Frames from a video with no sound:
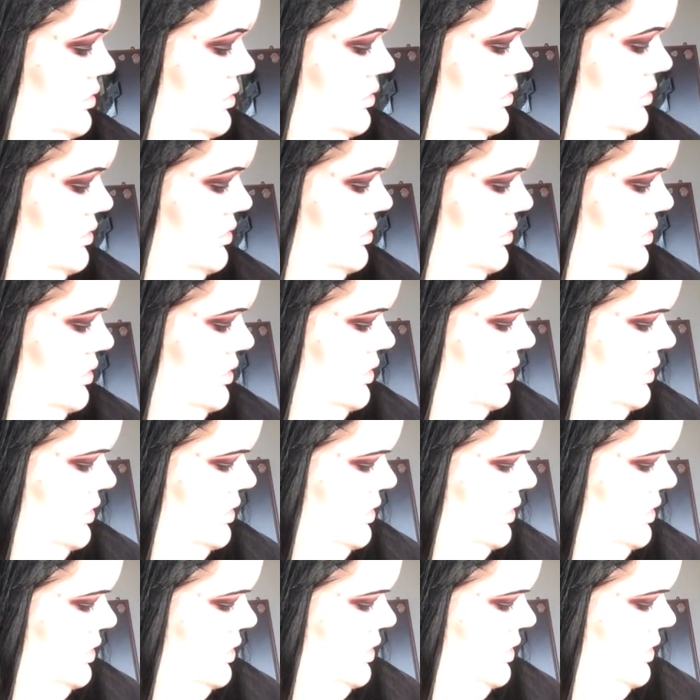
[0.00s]

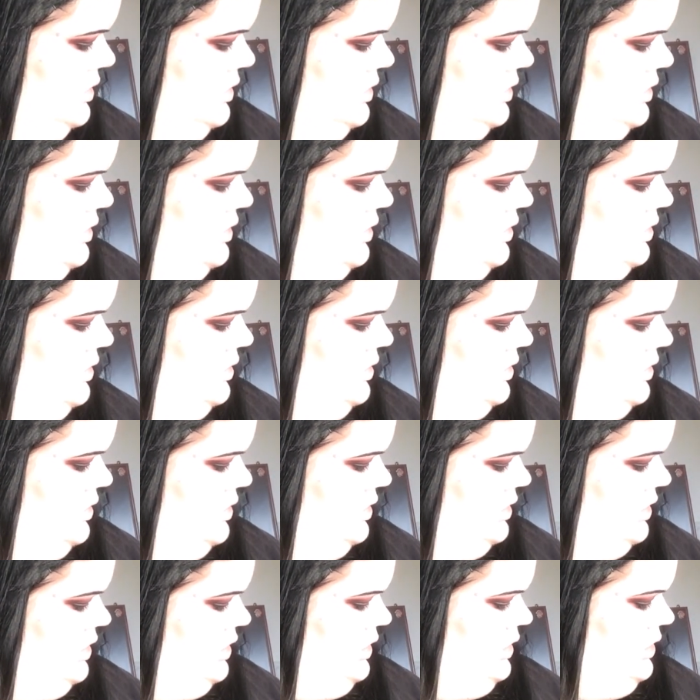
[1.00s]

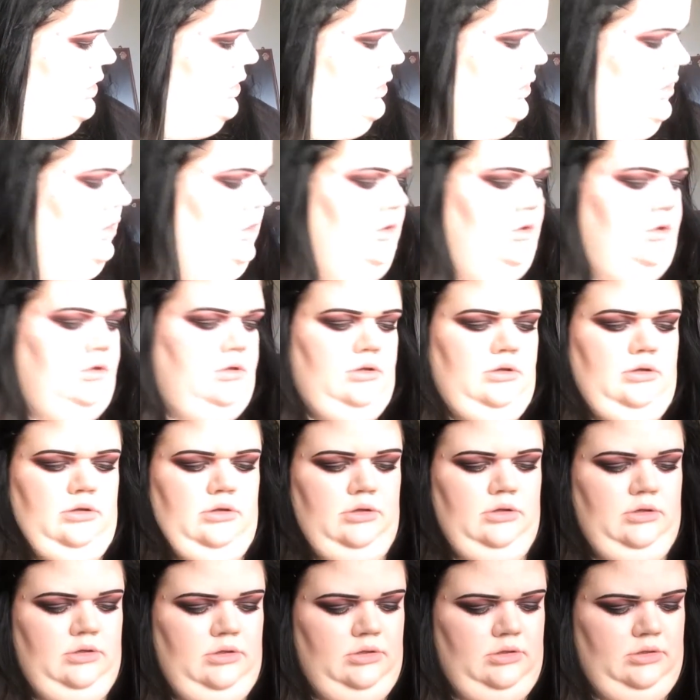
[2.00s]

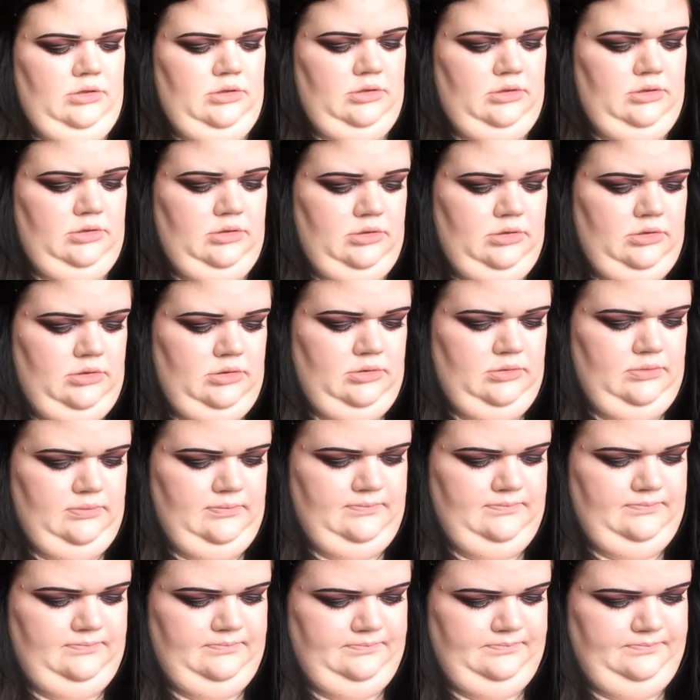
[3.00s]

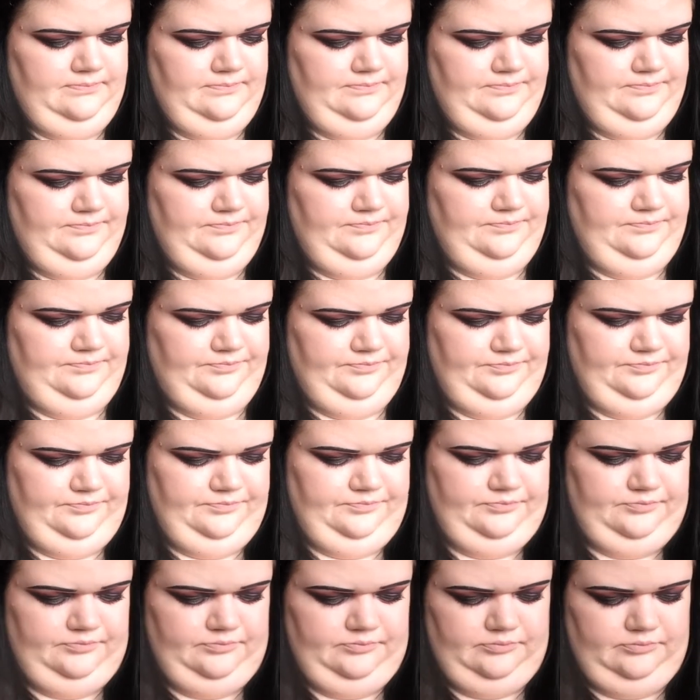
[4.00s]

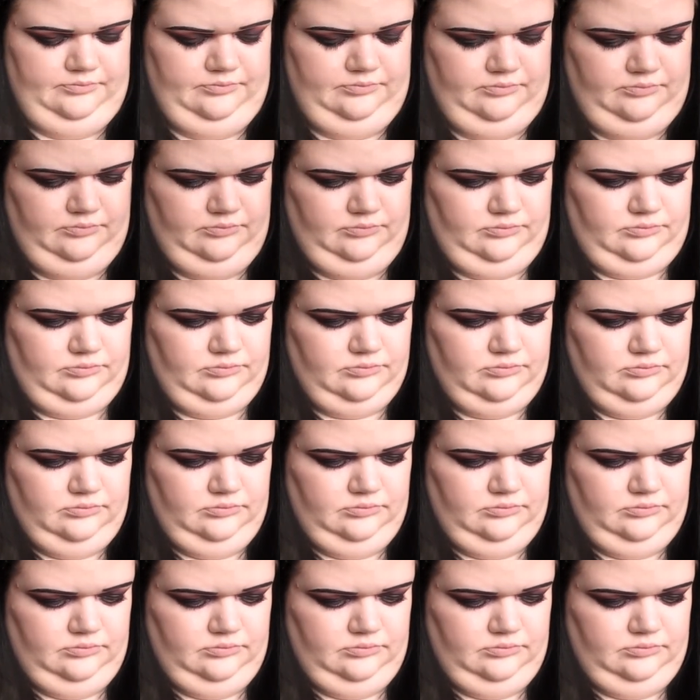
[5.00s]
Nothing is said.